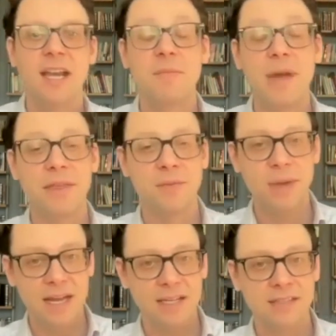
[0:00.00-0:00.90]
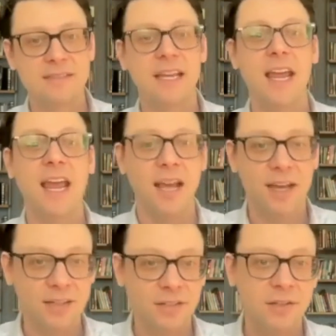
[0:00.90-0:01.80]
mathematics,
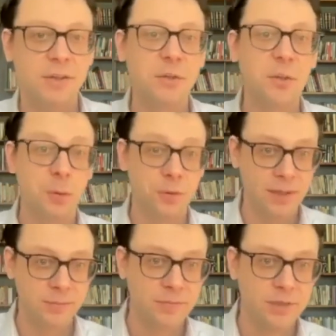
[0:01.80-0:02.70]
and the Torah.